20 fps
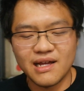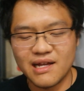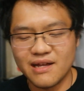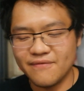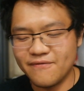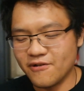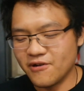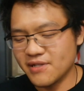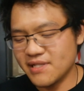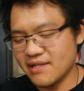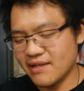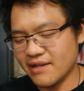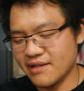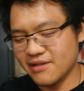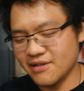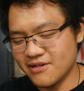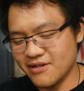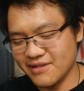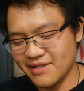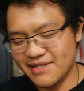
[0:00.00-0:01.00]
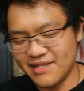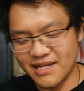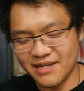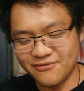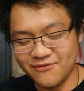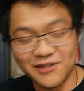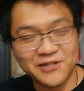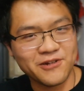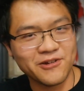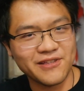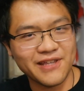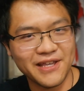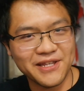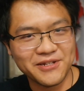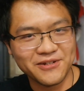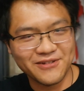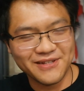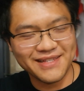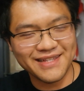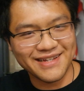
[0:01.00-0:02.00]
First, I like to call this deck Richard's
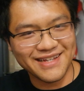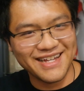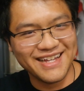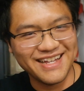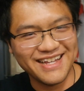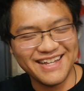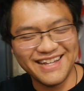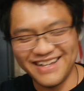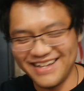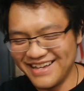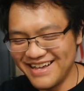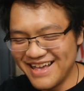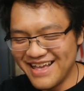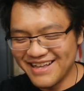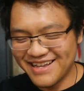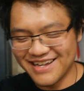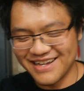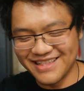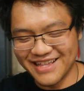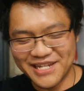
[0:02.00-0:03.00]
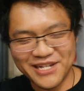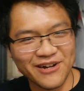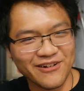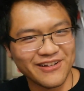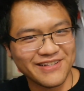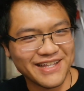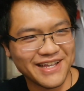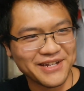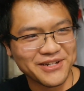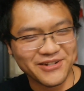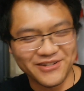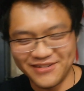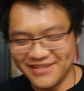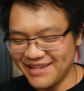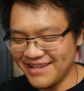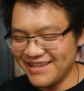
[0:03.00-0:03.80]
Angels. Kind of like Charlie's Angels.